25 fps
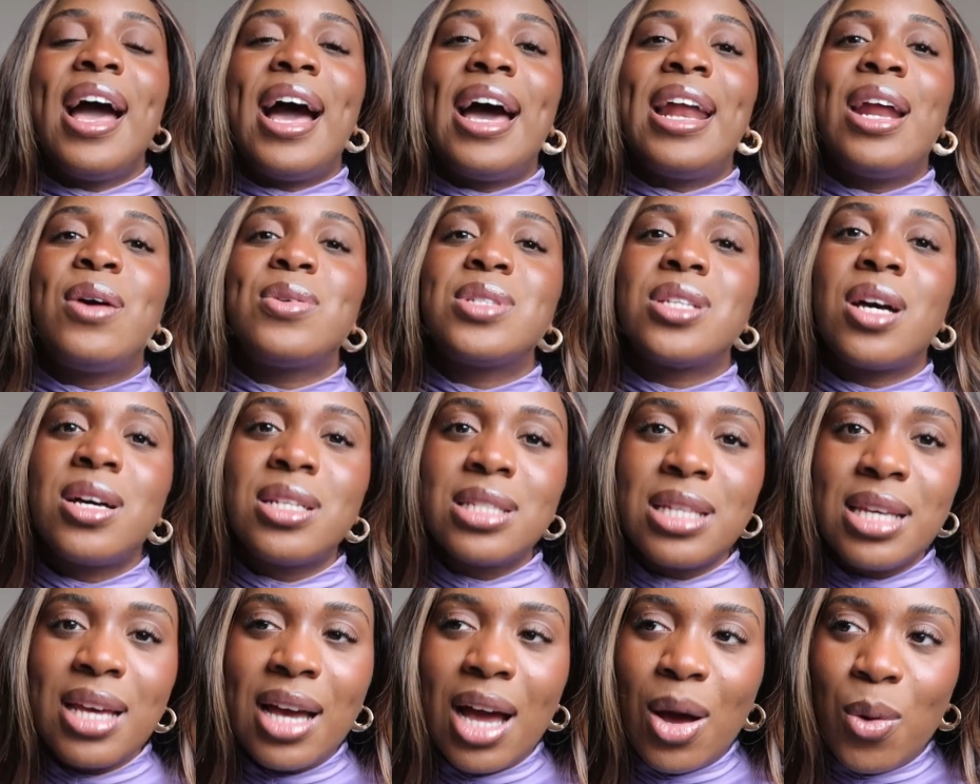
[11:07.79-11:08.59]
And I was
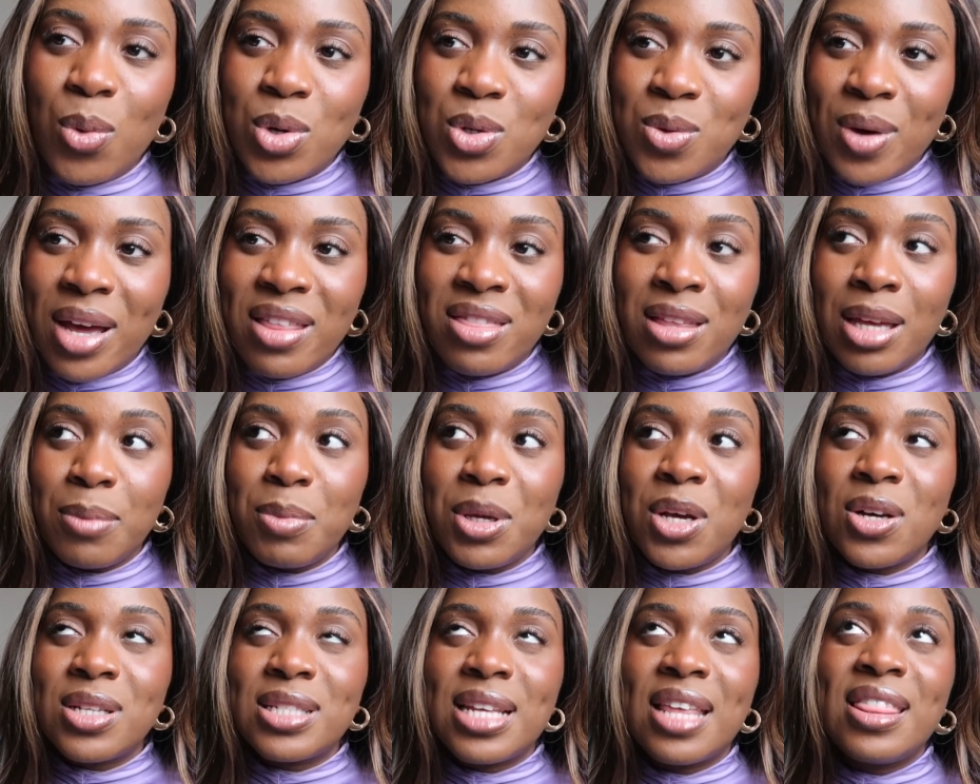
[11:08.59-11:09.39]
asking her, what do I think?
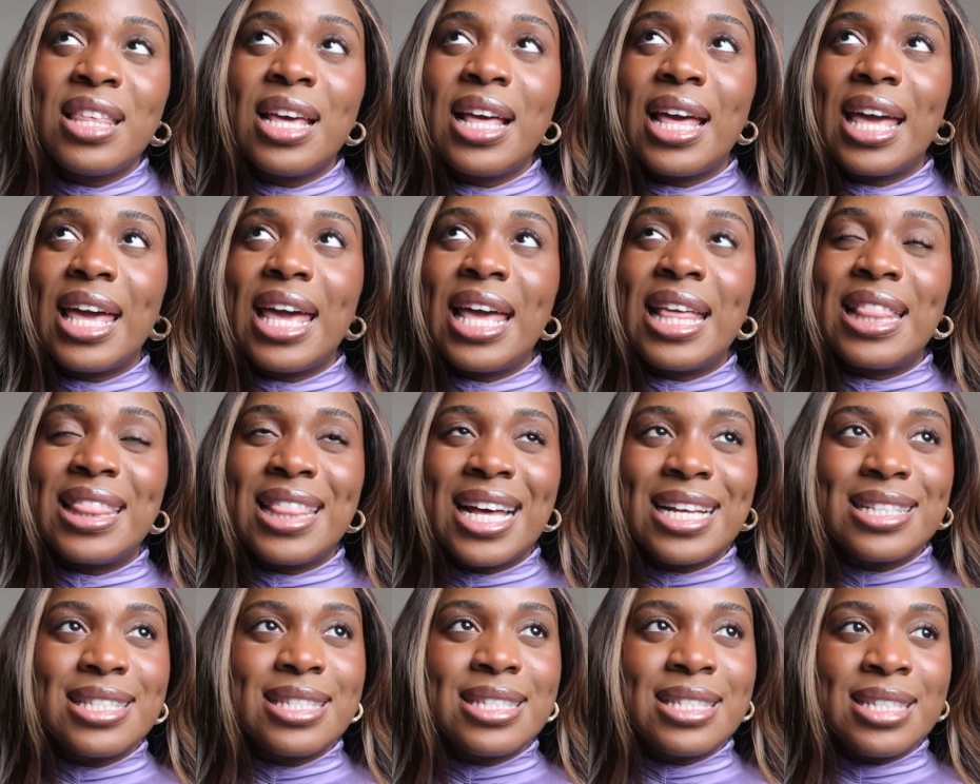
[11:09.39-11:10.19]
Because I think in
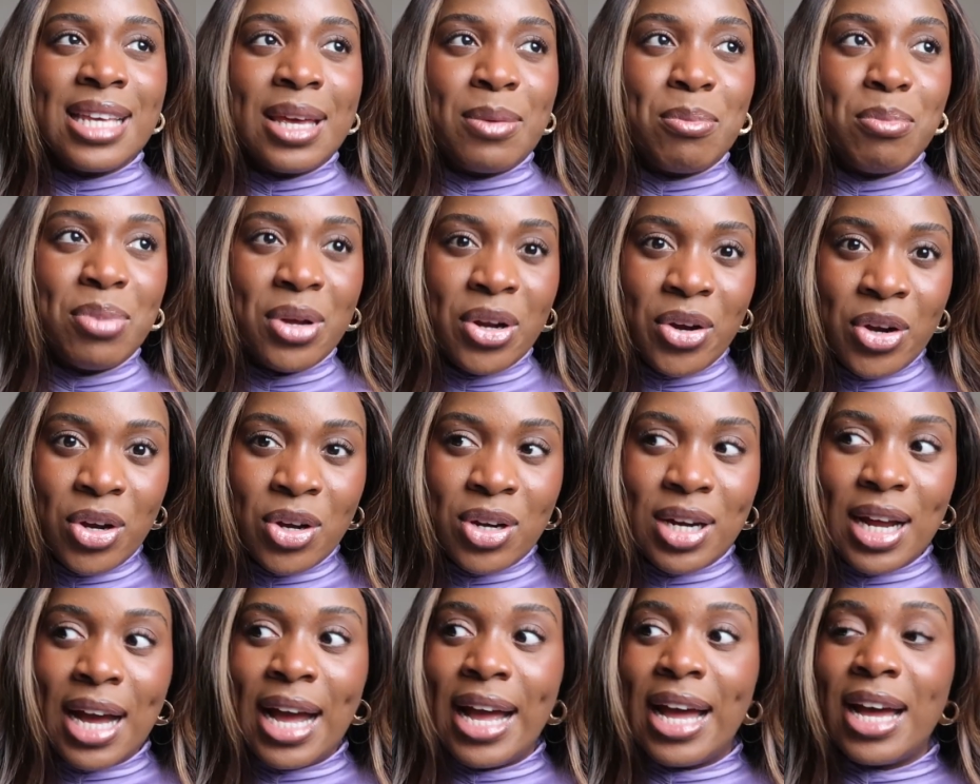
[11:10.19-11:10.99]
that same
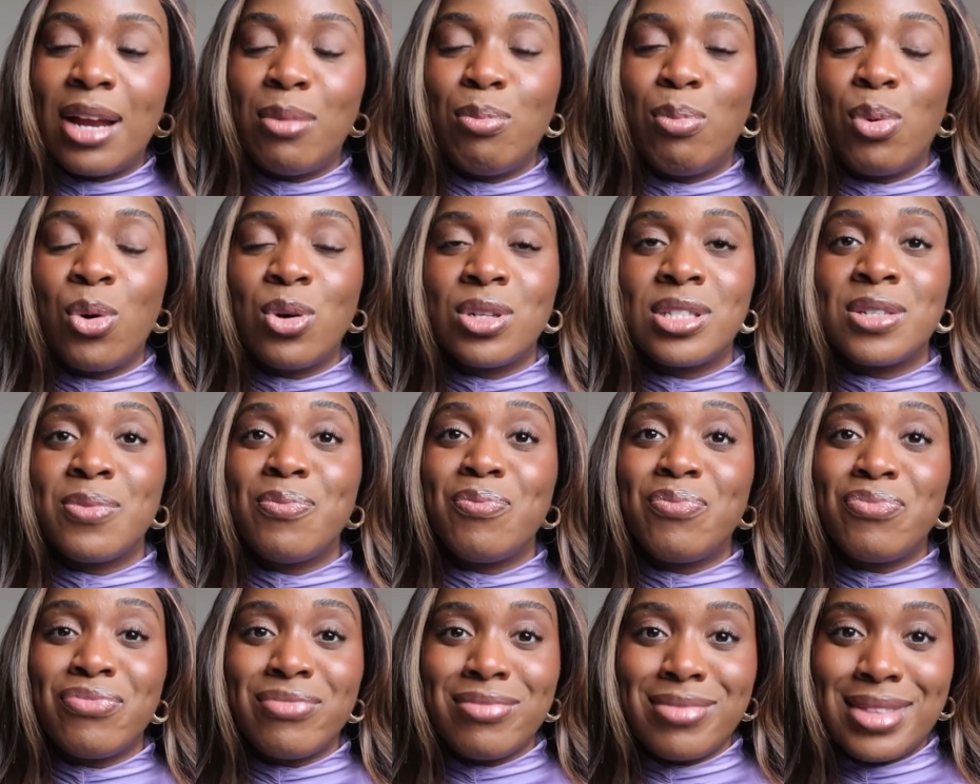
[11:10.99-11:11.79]
period I had bought
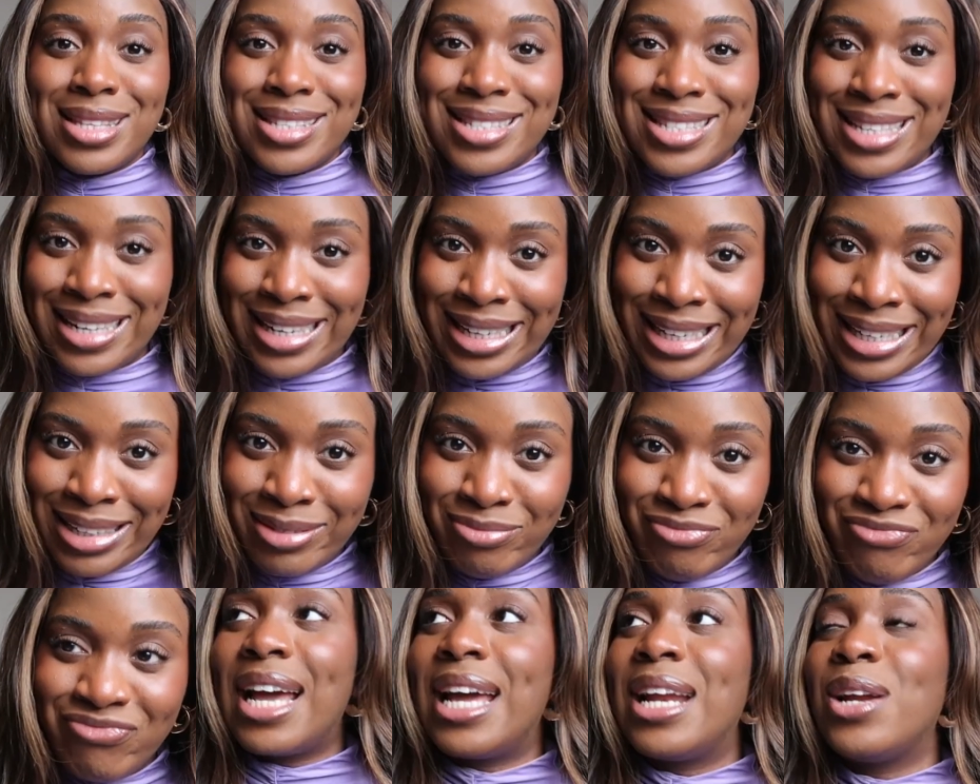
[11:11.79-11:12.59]
the
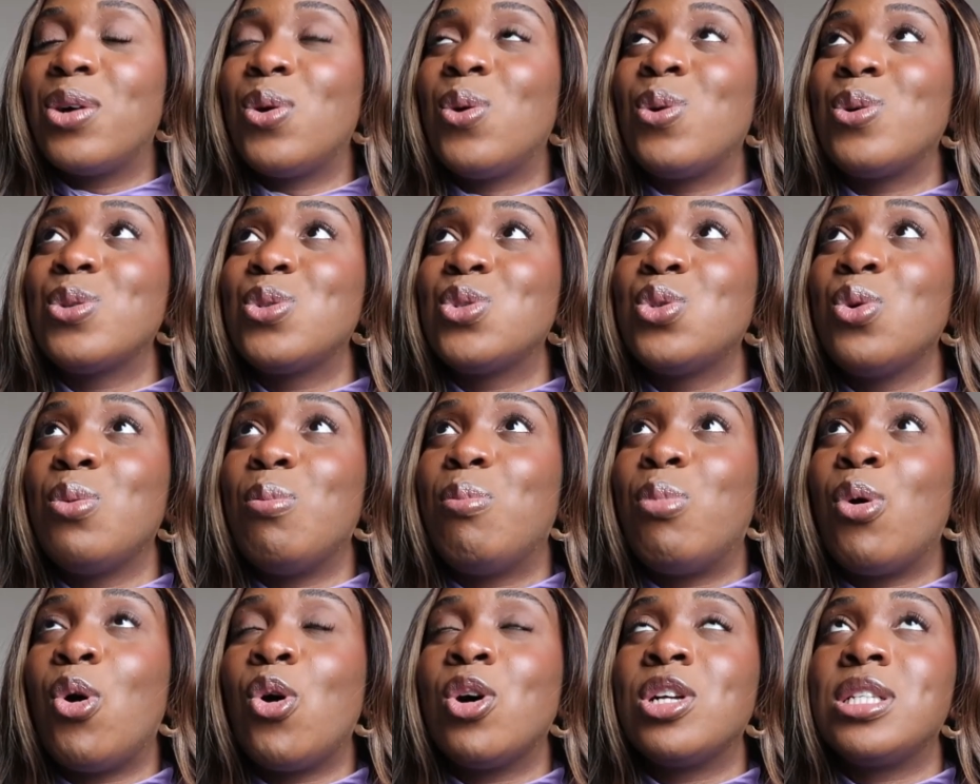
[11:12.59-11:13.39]
Celine. I had also
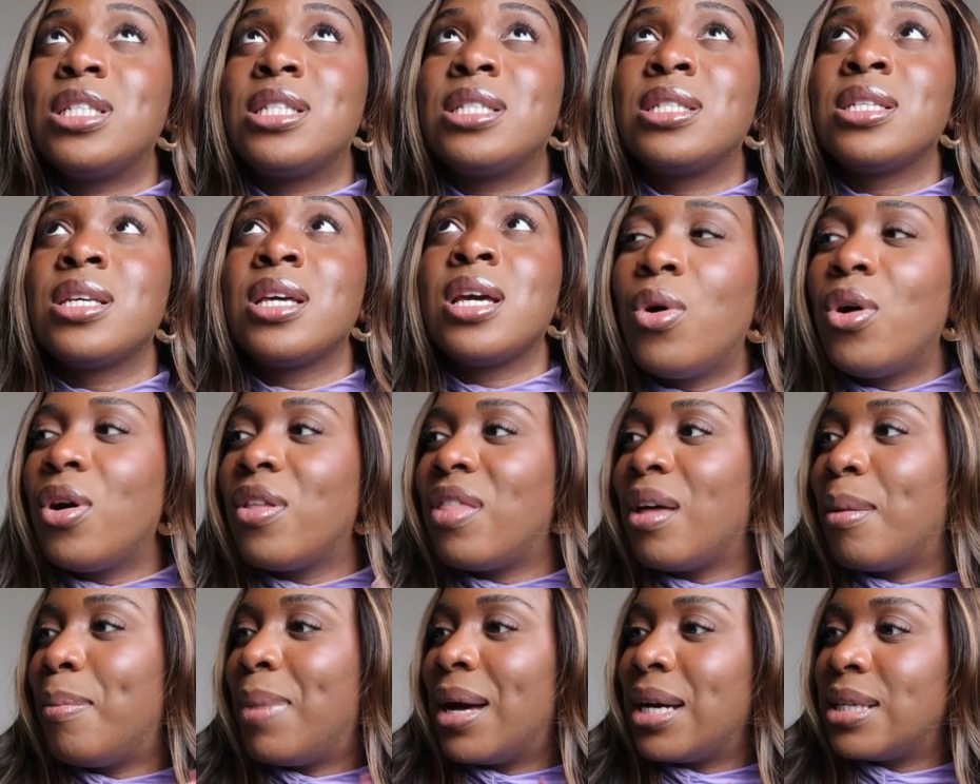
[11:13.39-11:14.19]
bought, what
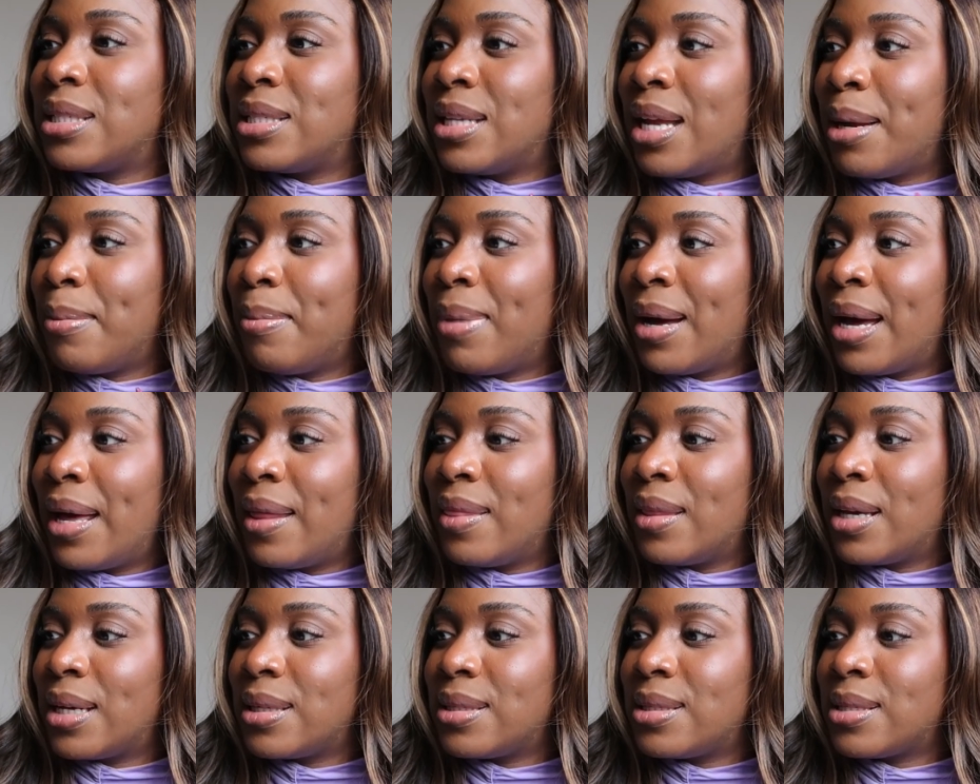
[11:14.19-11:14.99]
other bag did I buy
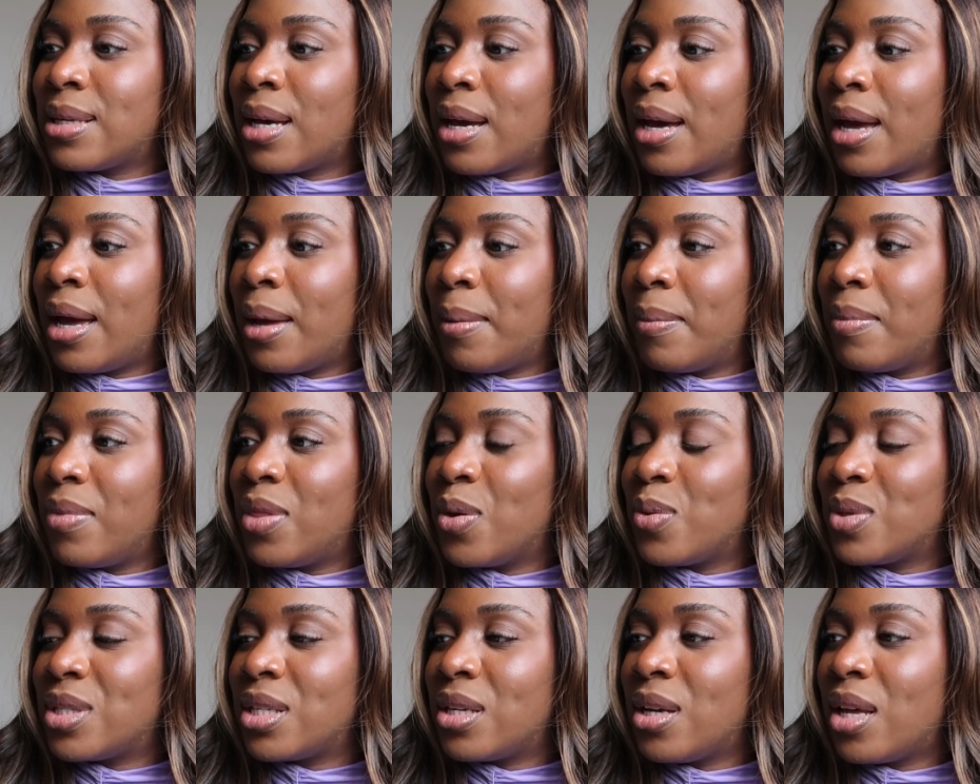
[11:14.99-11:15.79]
in that time?
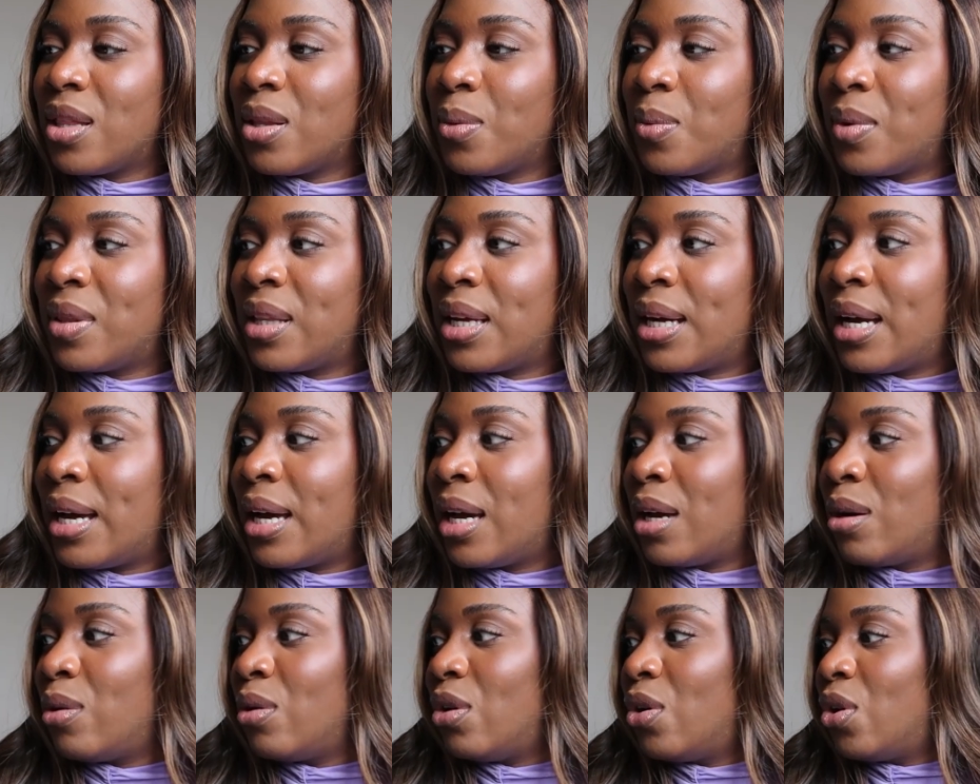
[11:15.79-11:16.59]
There was another one that I
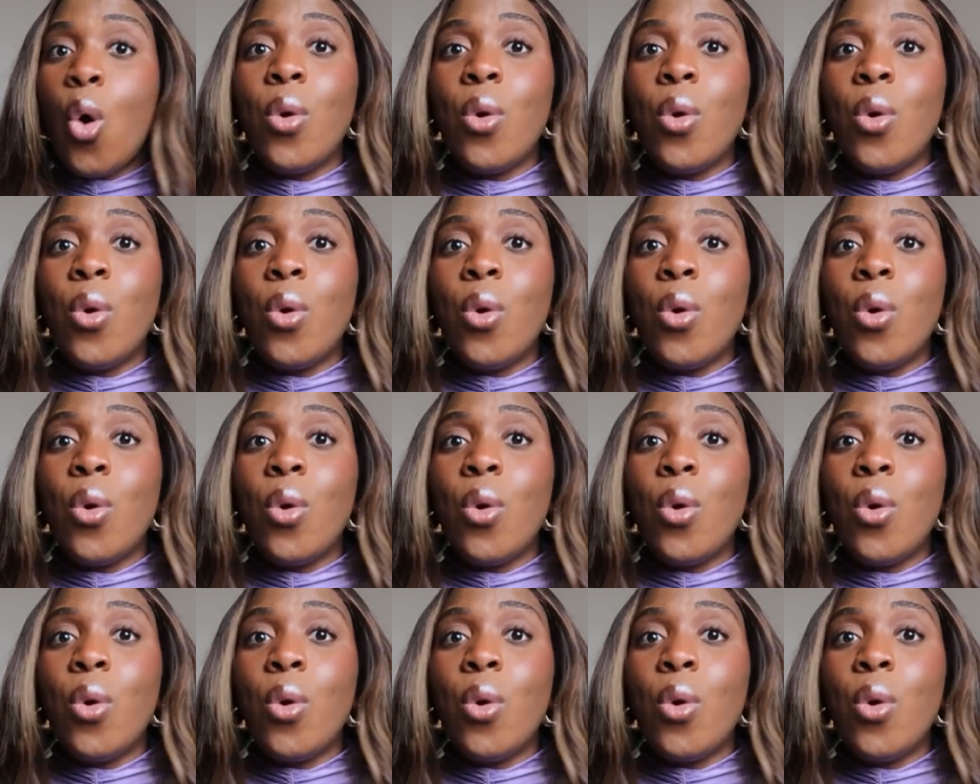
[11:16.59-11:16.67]
had.